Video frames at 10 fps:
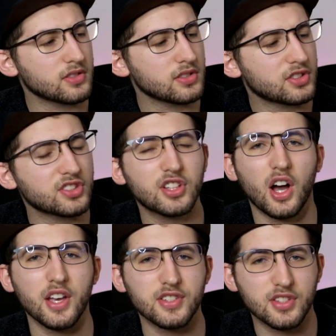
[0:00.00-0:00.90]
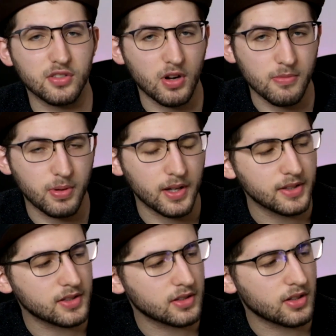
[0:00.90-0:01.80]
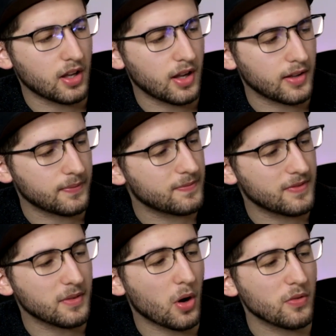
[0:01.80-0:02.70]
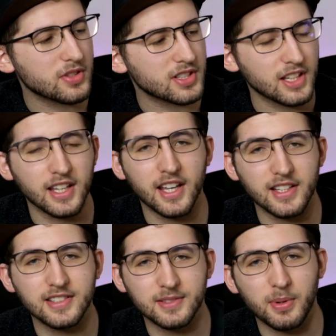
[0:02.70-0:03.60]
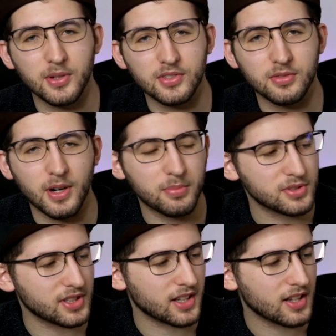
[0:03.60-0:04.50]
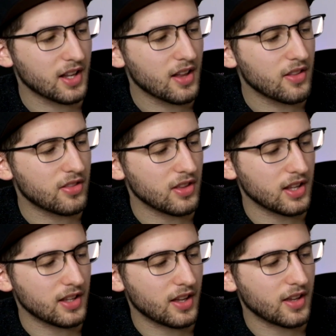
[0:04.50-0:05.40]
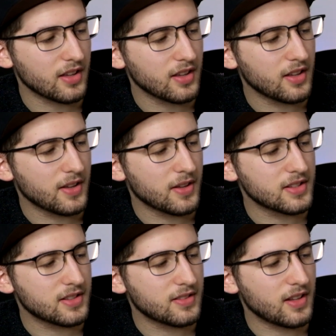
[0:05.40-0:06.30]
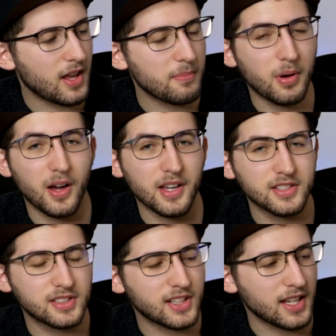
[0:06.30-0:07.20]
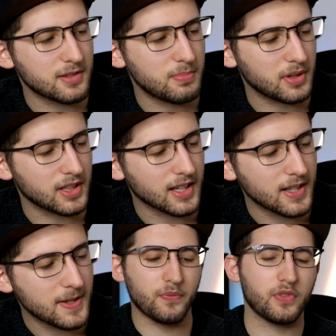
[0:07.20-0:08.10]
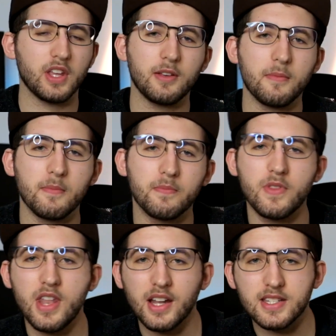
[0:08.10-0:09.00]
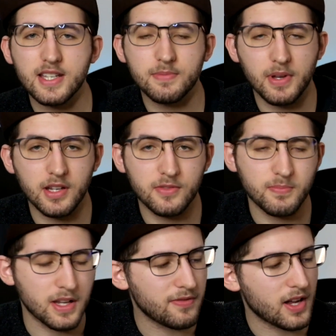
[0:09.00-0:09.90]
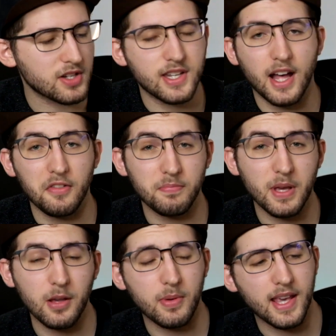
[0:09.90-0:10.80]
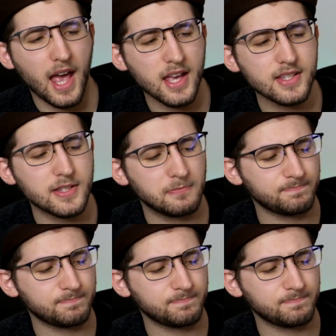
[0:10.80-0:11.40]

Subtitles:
skyscraper. Obviously it's supposed to represent the Empire State Building. The nut is manufactured out of PPS